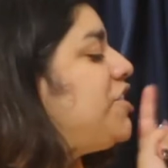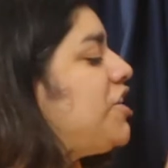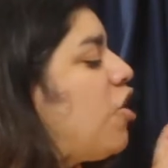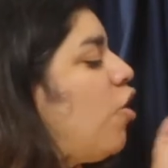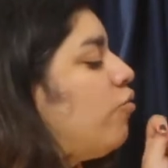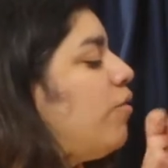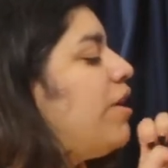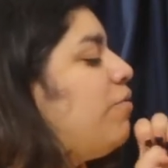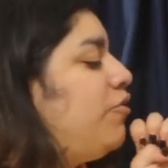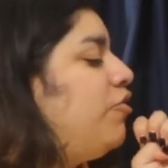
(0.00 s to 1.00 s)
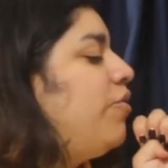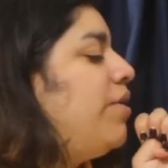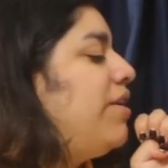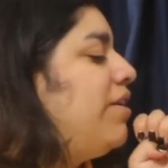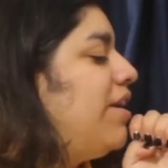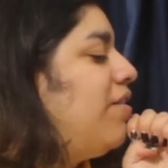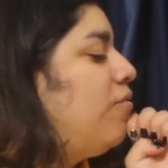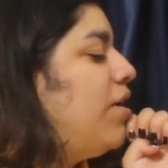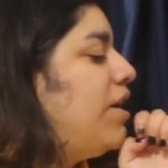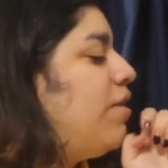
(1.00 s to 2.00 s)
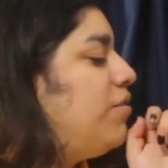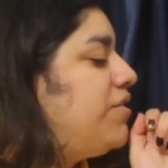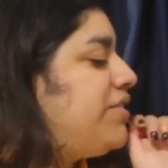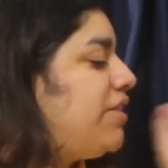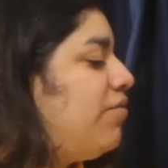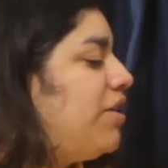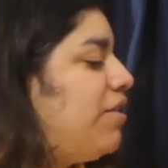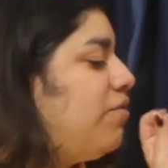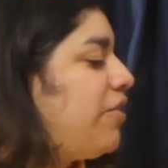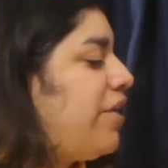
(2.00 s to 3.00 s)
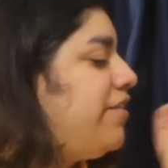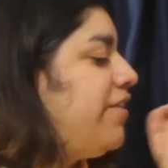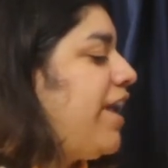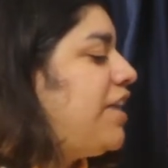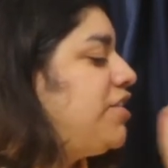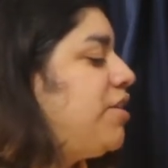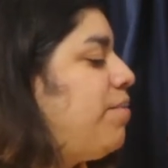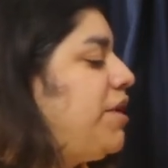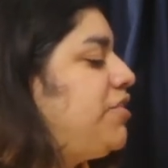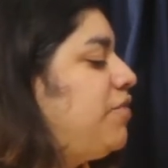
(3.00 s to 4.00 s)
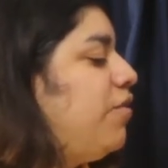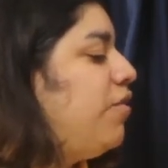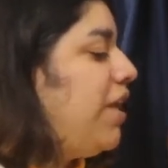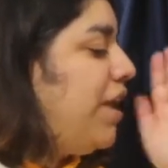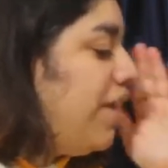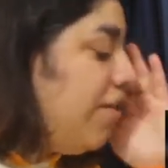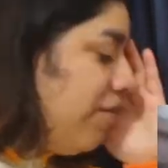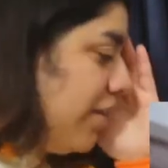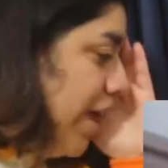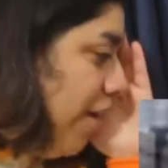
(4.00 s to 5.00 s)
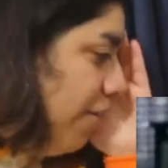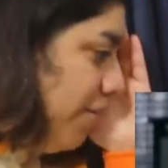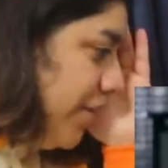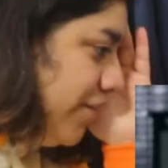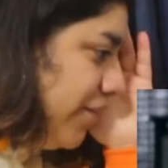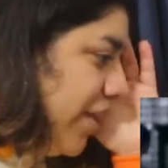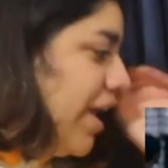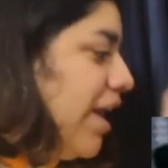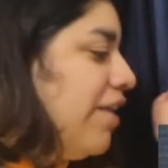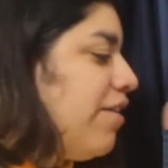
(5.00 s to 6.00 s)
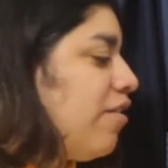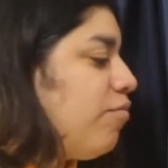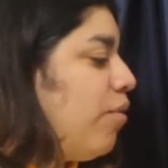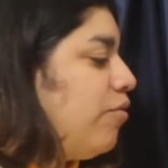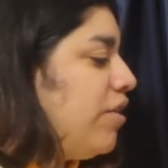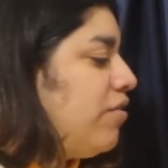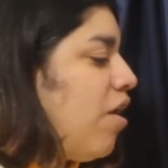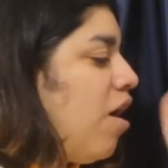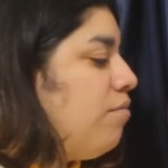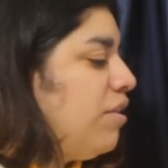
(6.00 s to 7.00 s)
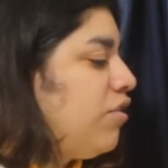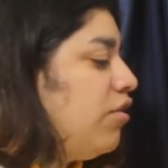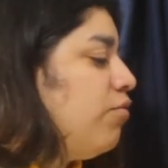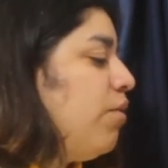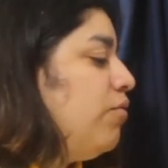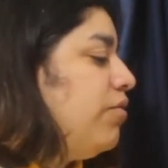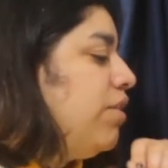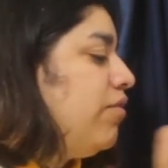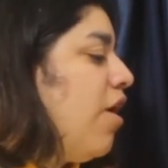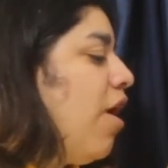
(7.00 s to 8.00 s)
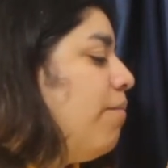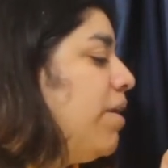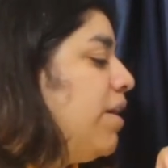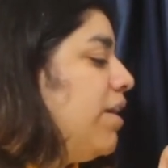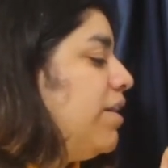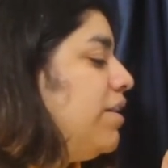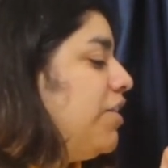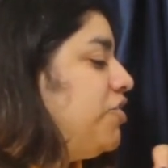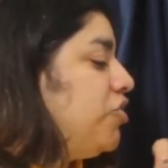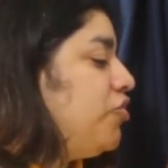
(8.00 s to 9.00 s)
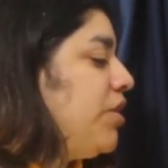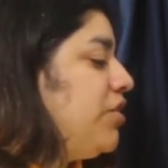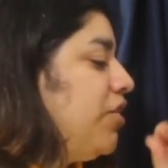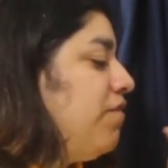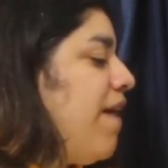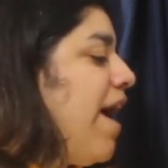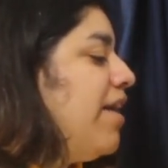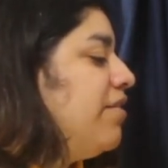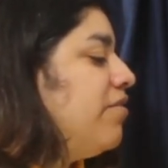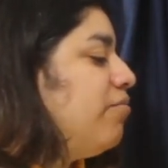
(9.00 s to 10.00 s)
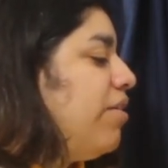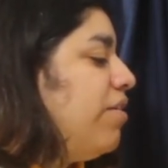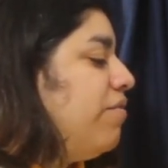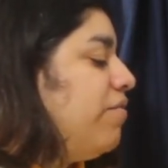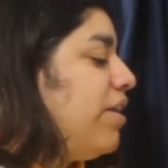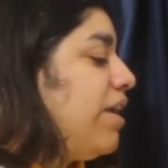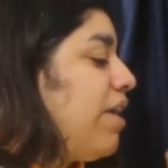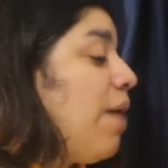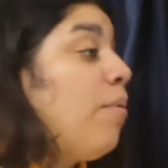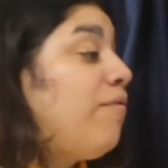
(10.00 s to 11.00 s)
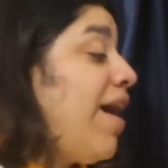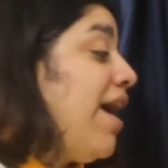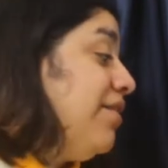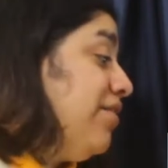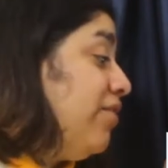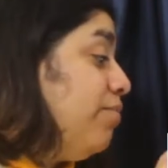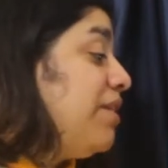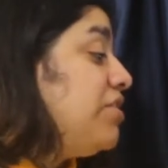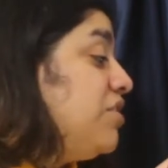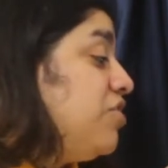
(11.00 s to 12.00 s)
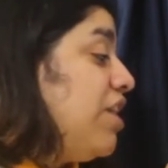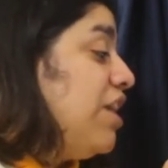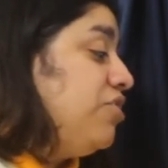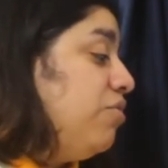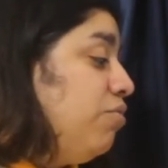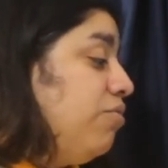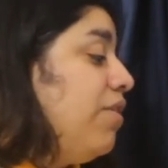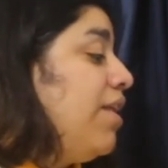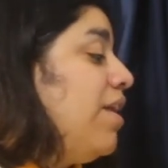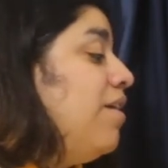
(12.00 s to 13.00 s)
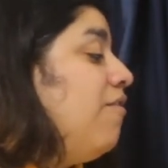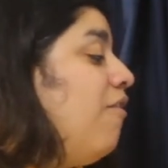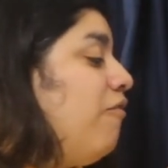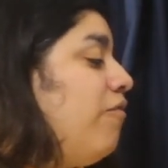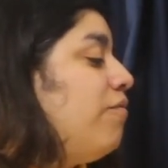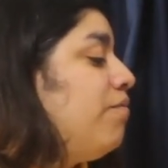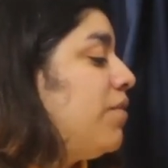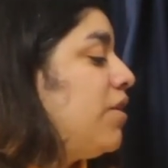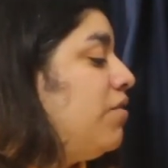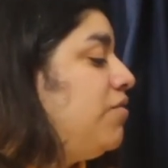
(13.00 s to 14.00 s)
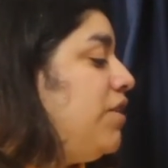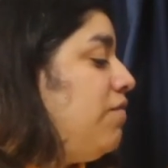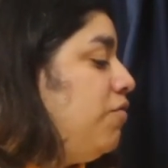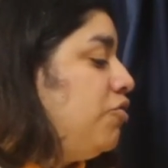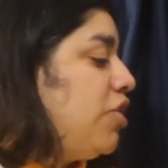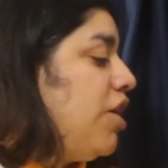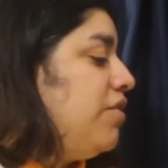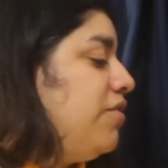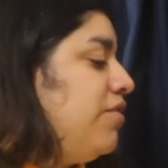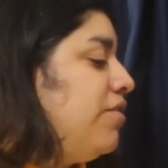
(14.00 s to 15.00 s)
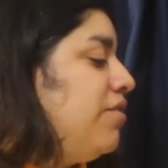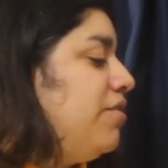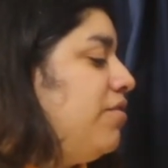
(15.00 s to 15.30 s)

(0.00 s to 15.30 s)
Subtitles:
He knows what he was doing when he was like sketching the pictures for the outfits. It's like, yeah, let's expose this arm, let's go expose this arm, let's just trick the fans with K-pop fans, especially internationals, of see-through shirts